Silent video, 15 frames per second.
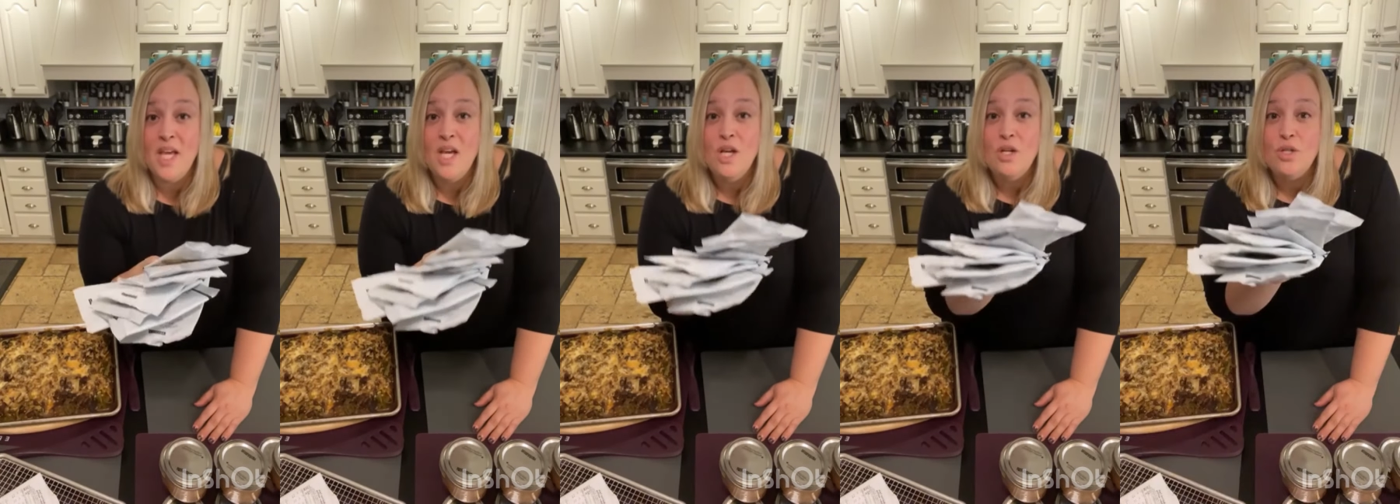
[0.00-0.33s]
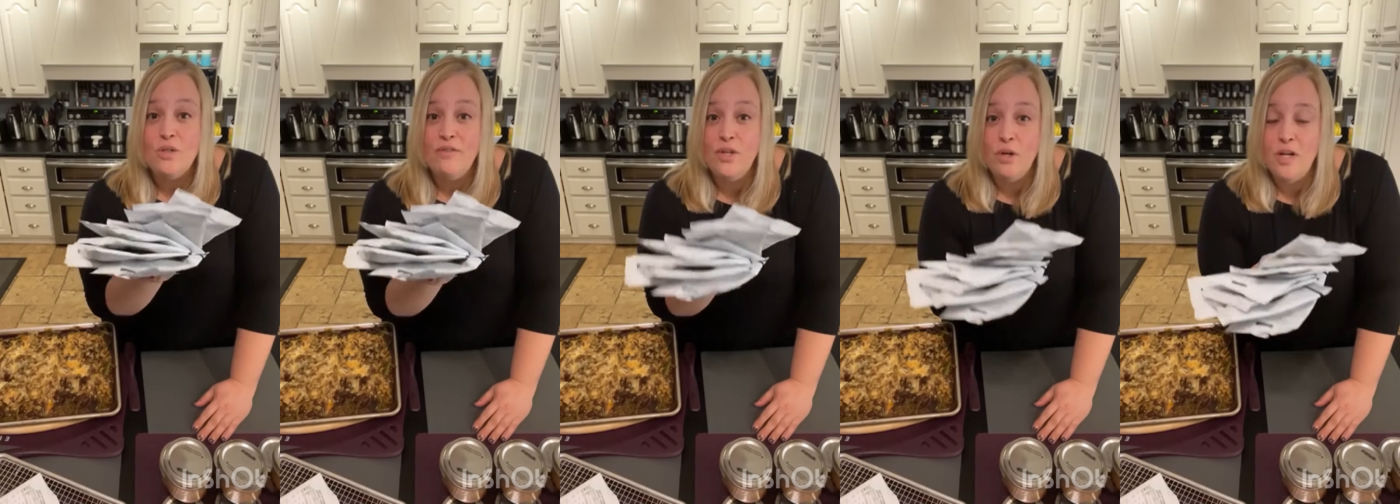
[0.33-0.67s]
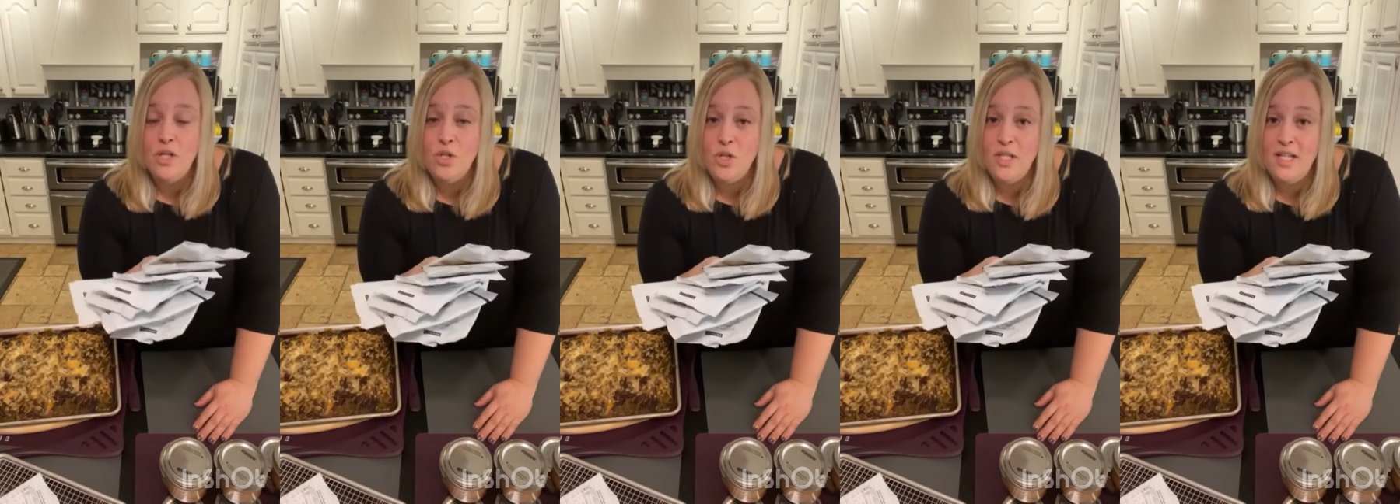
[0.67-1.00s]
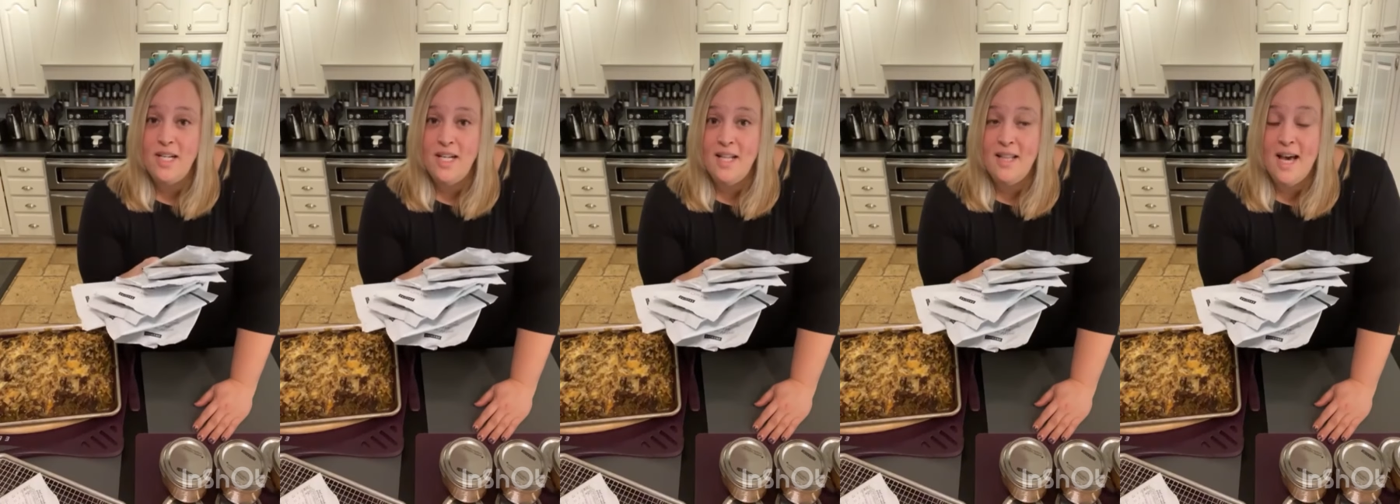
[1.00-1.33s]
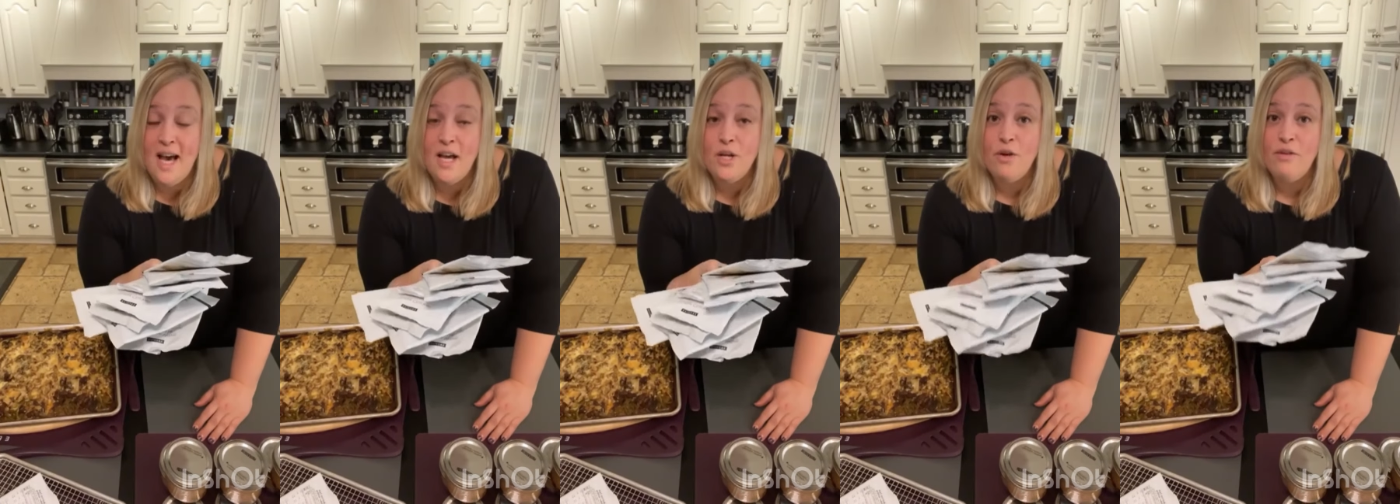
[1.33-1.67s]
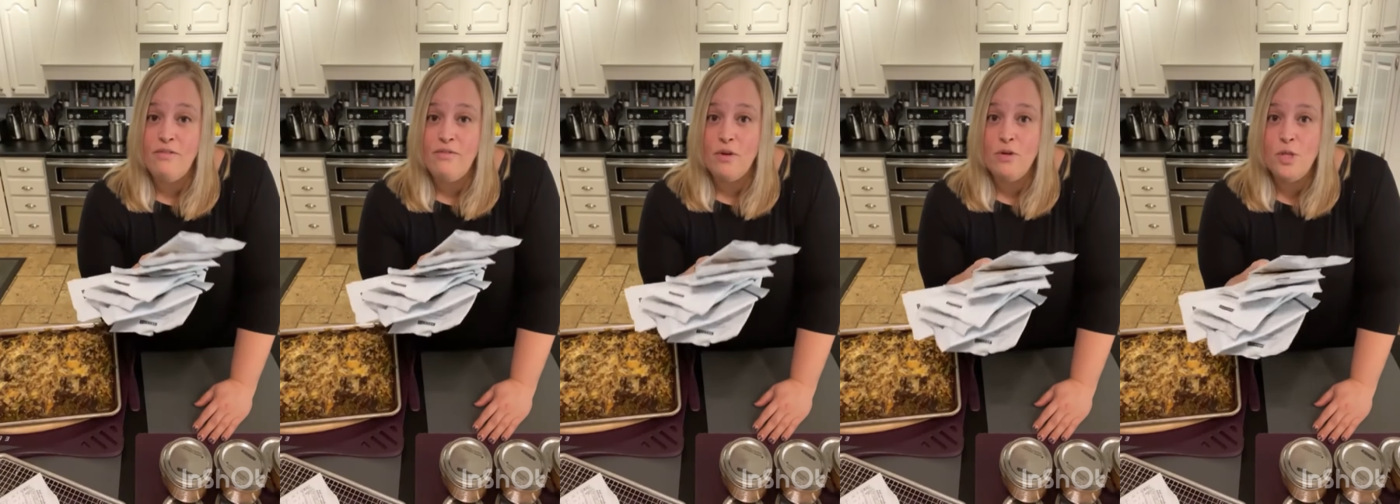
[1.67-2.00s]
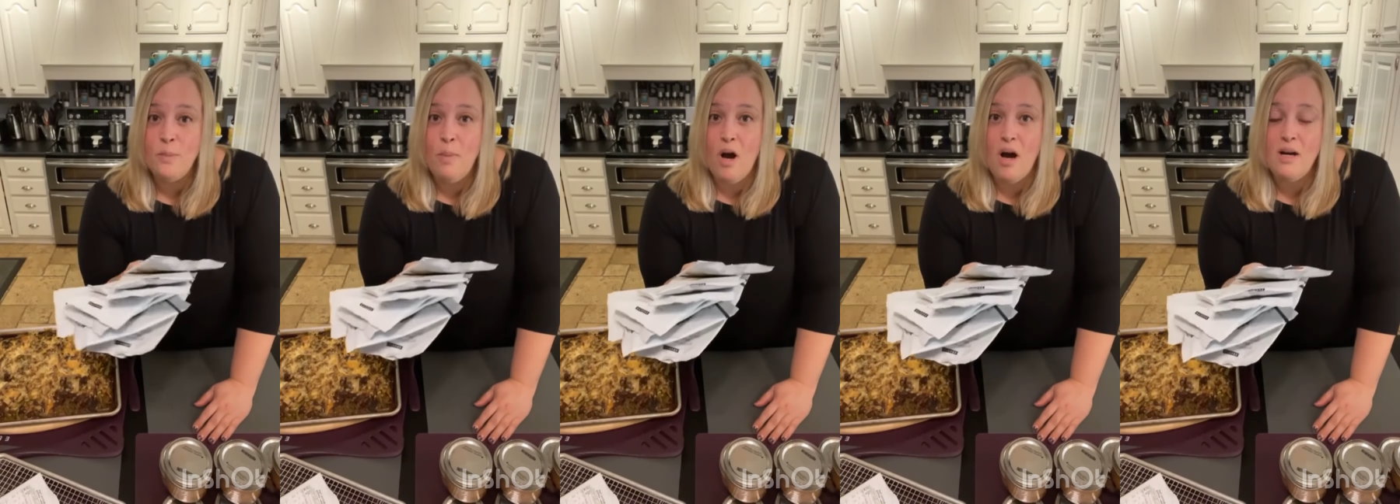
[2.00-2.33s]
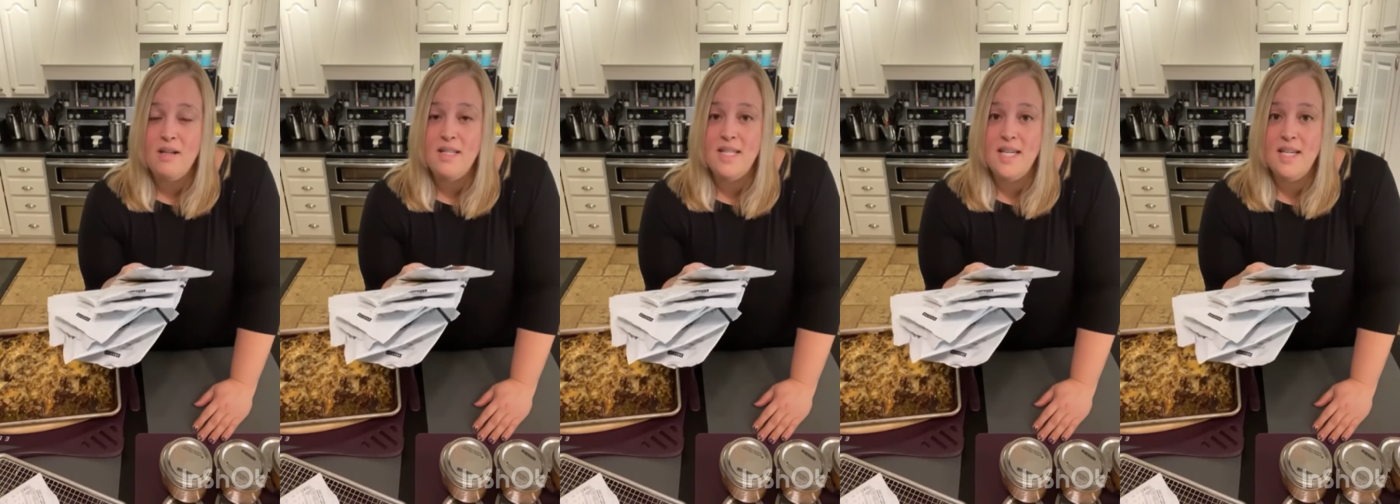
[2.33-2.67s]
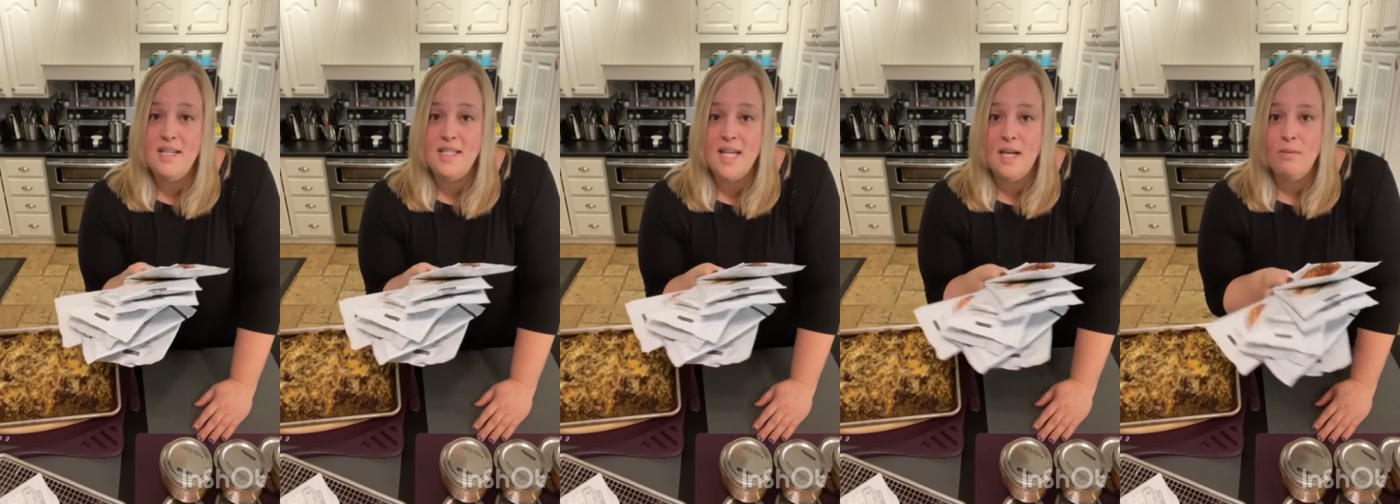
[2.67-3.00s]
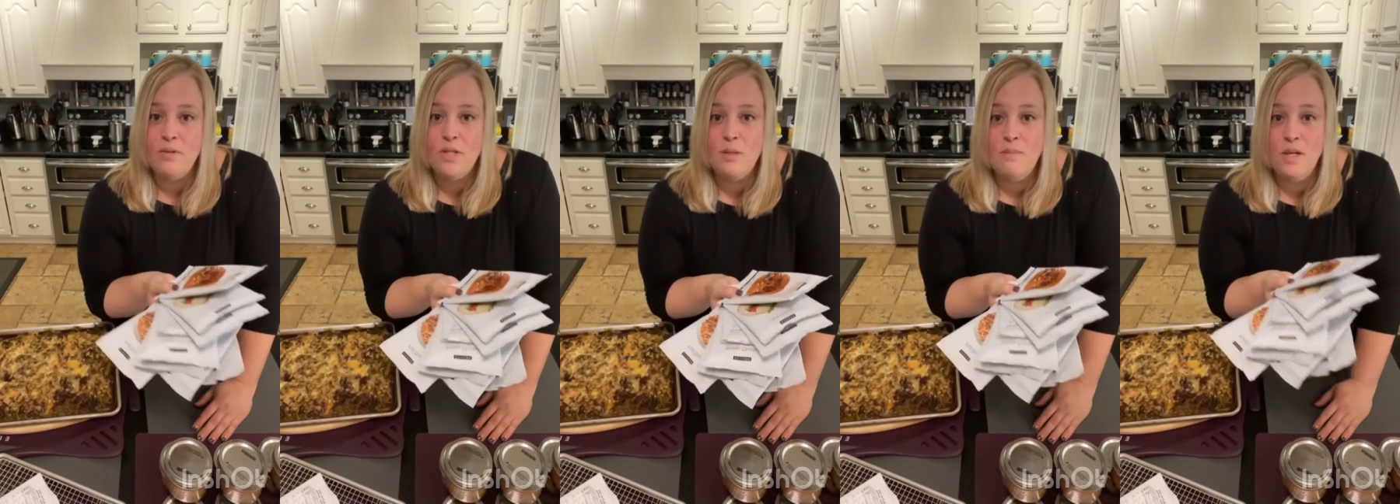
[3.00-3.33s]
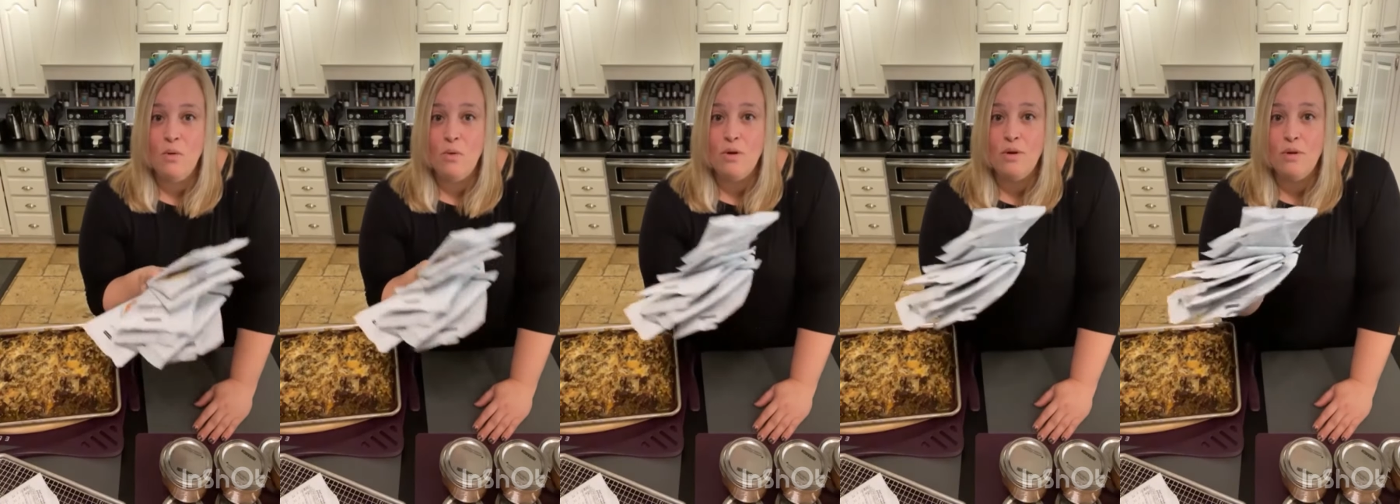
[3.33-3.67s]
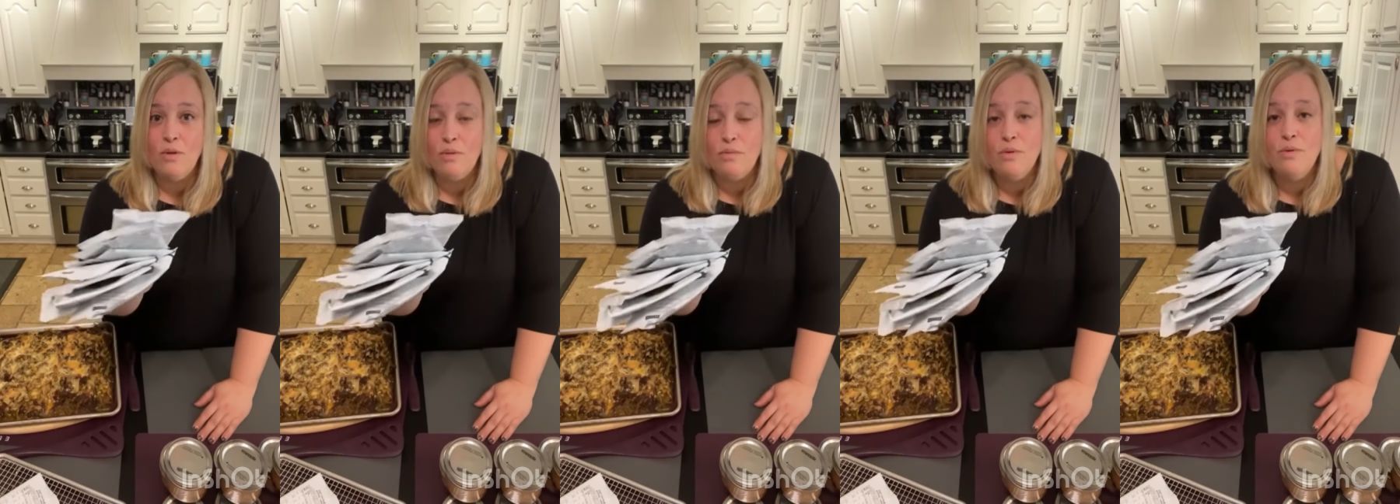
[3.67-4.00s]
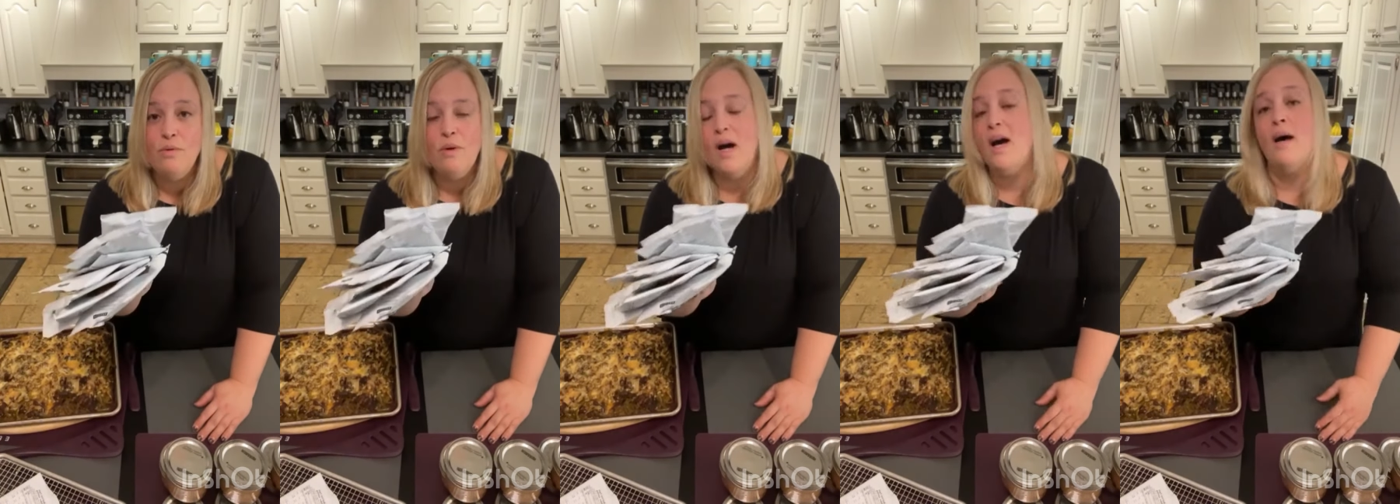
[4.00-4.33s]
So if you're interested in that, your first box is able to be ordered through